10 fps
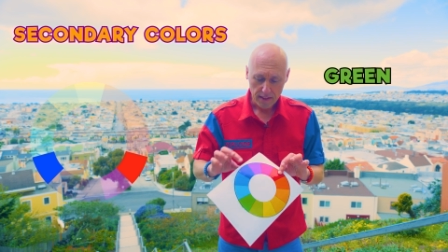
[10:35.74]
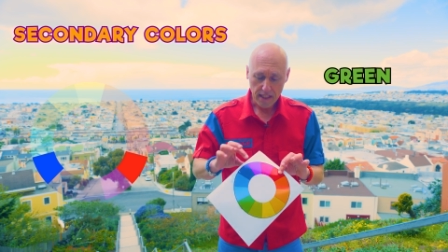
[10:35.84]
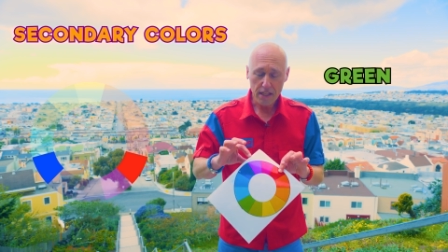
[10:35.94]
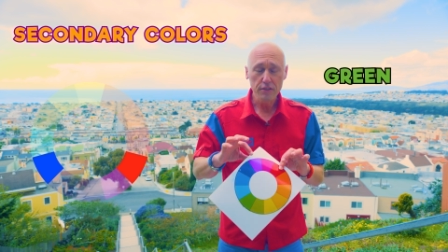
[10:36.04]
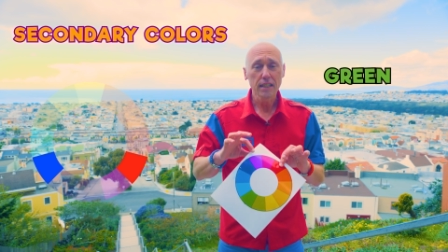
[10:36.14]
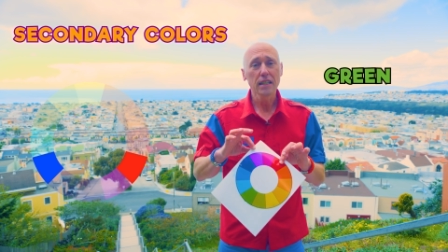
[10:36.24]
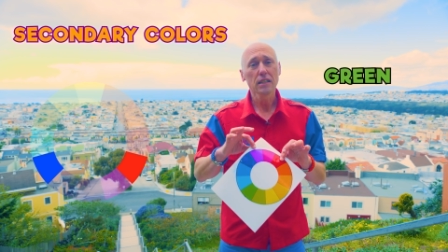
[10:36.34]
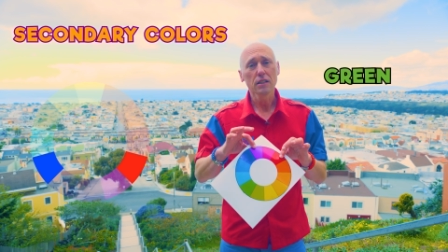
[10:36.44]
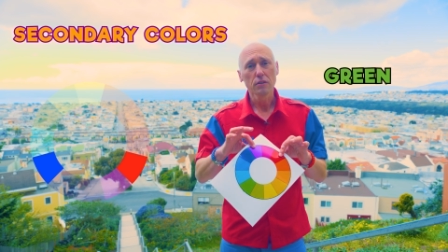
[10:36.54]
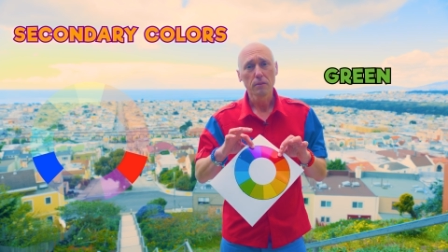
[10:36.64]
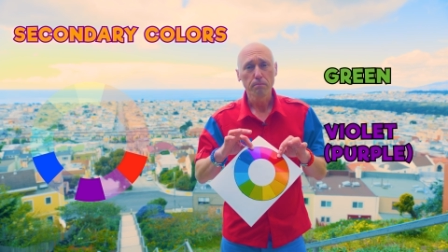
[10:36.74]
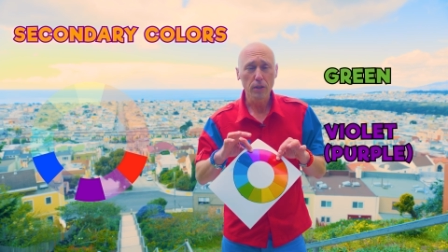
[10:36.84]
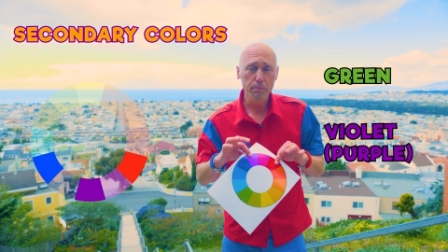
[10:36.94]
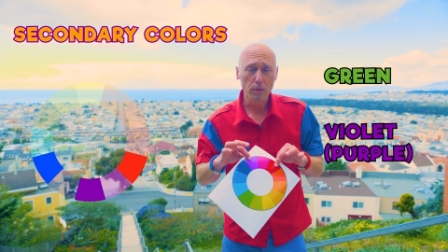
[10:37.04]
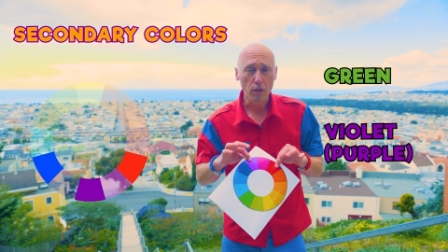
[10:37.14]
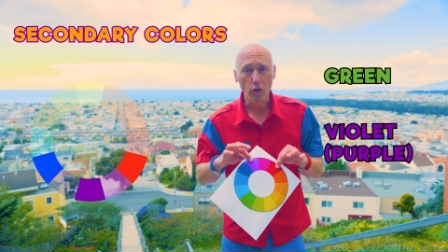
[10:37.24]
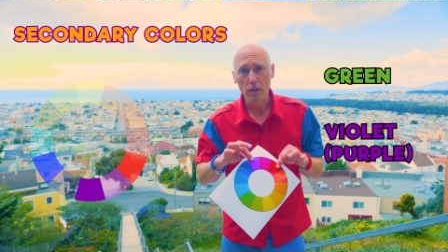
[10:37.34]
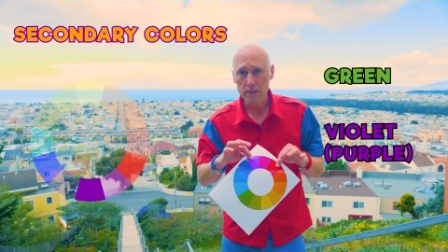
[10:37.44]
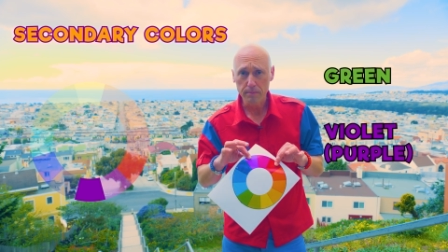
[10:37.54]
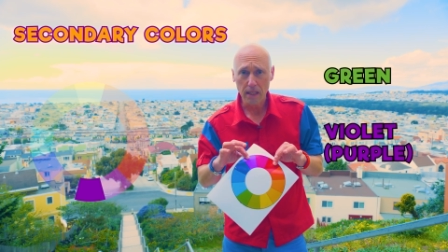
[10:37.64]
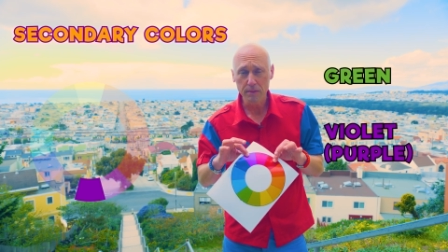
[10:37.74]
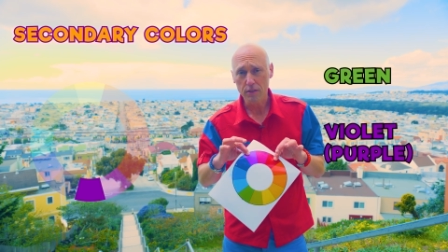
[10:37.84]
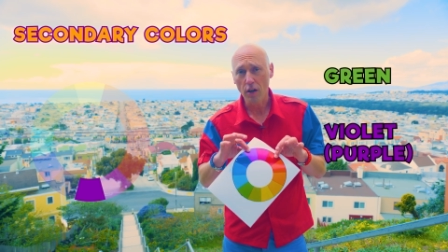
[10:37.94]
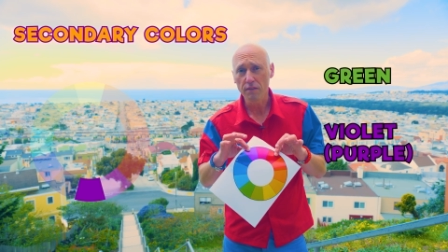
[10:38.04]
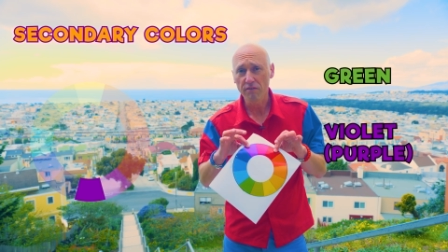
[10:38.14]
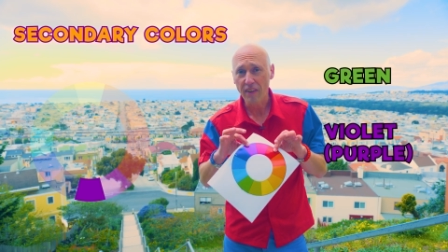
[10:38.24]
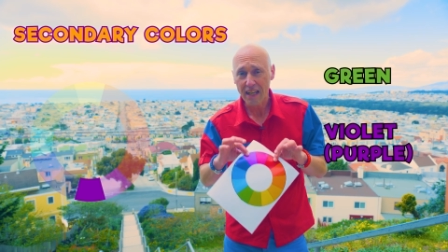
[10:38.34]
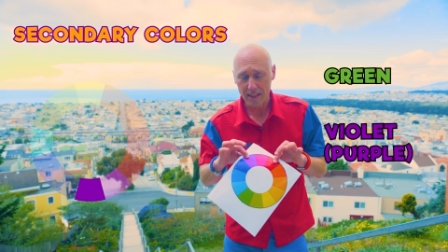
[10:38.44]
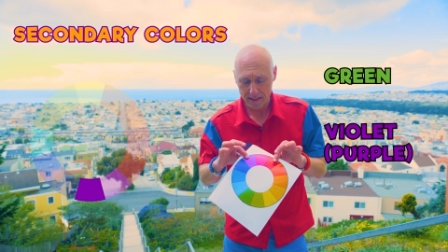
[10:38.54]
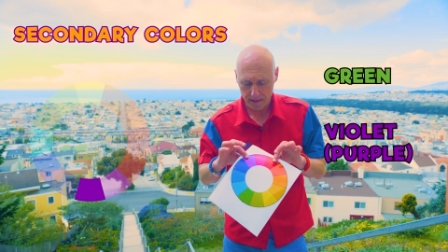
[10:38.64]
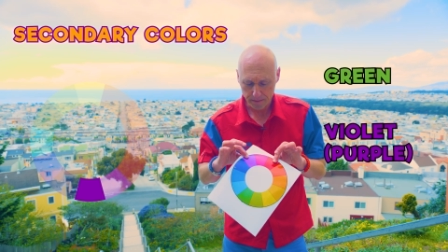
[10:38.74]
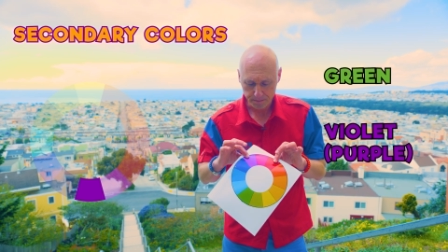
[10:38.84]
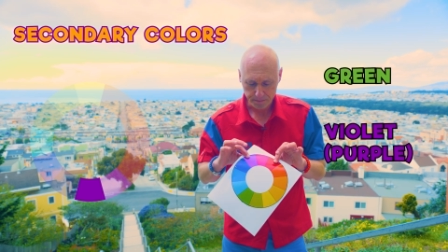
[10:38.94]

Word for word: Then you get purple, or sometimes it's called violet.